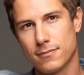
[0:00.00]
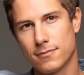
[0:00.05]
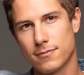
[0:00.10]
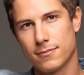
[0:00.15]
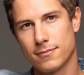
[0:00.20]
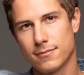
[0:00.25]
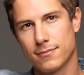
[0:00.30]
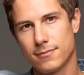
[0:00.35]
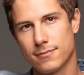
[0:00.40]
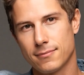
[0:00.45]

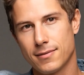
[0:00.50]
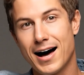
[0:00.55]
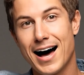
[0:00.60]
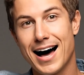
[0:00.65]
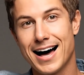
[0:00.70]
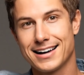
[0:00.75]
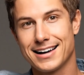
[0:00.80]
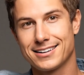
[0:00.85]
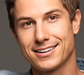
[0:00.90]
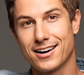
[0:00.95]
Action.
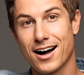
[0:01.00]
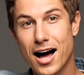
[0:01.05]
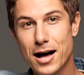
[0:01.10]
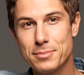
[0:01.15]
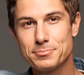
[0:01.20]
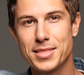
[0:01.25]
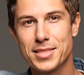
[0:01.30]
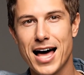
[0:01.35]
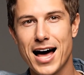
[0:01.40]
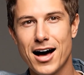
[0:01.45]
Hi,
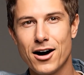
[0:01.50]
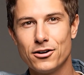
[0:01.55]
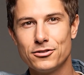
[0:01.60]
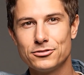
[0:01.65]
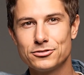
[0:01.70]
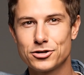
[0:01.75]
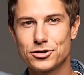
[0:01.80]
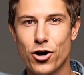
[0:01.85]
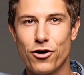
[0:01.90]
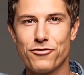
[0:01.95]
I'm Lau,
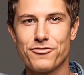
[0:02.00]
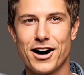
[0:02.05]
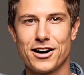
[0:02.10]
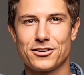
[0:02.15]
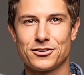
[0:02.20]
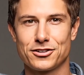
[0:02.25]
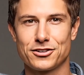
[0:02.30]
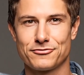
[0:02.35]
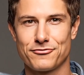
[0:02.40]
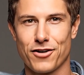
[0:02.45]

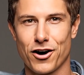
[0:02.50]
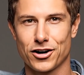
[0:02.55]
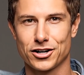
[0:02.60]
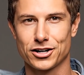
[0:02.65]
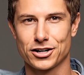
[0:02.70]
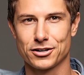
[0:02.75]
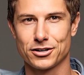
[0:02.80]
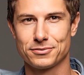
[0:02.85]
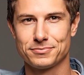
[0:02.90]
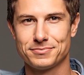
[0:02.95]
co-founder of
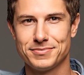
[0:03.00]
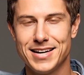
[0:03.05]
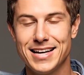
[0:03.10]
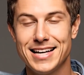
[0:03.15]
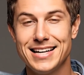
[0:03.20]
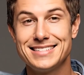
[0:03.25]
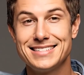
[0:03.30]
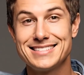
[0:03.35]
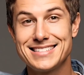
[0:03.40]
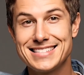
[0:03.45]
Argil.
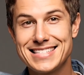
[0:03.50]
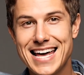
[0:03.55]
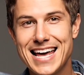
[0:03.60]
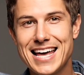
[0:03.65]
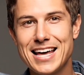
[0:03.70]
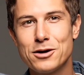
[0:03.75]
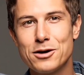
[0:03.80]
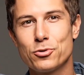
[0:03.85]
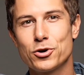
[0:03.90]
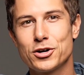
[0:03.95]

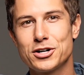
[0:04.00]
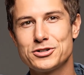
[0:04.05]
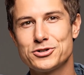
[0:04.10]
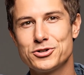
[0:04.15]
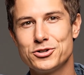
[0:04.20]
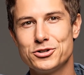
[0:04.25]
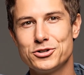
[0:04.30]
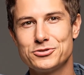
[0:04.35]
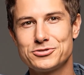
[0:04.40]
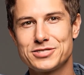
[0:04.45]
Today, we're
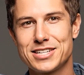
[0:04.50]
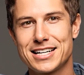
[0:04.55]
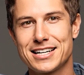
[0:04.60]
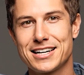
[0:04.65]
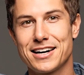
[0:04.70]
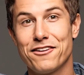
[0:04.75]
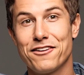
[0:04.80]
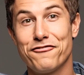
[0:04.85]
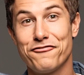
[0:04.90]
introducing